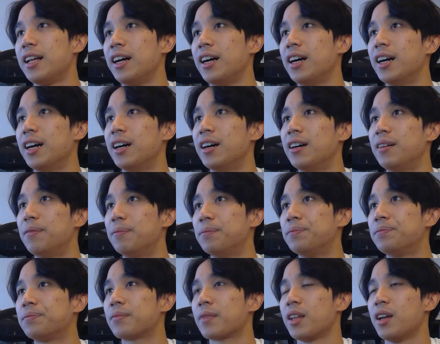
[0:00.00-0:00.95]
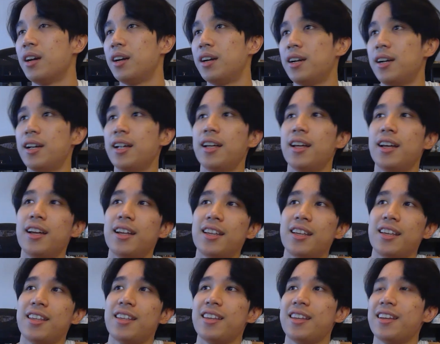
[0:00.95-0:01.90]
Um,
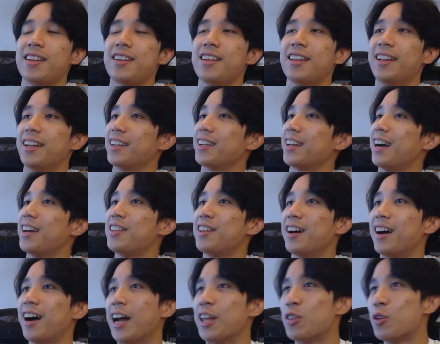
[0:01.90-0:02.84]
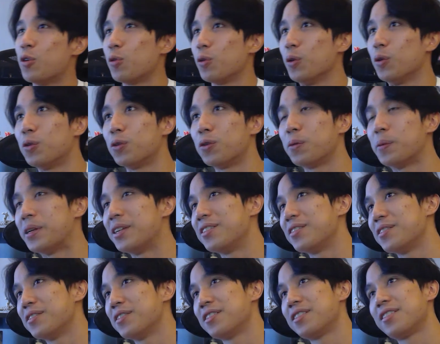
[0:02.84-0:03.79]
yeah, like I know lore
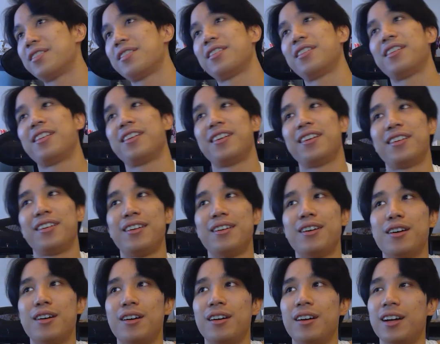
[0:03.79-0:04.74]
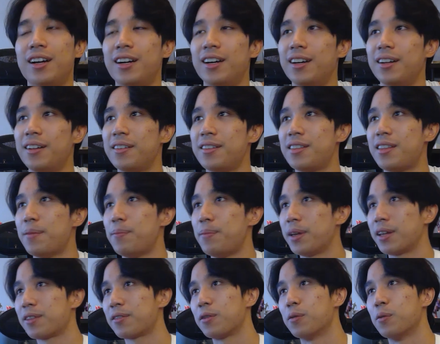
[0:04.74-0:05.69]
reasons that
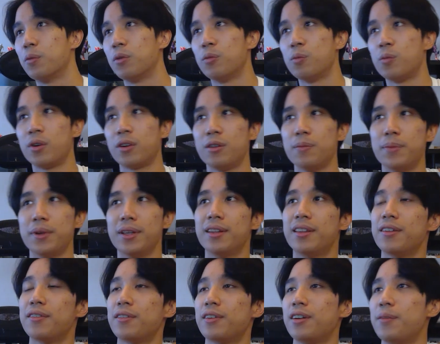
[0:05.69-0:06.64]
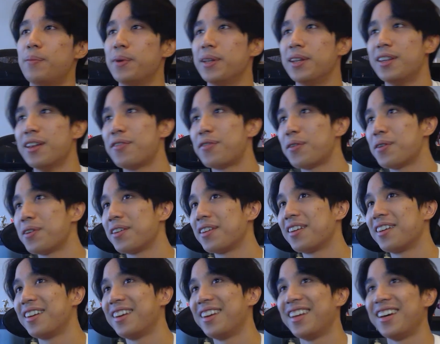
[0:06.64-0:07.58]
makes the worm one a bit different.
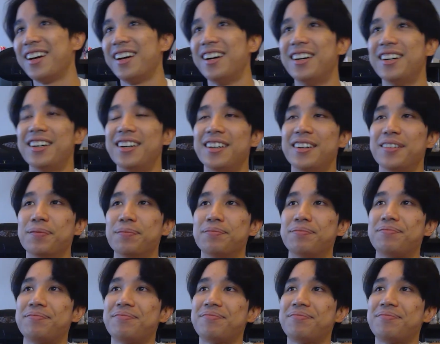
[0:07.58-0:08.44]
But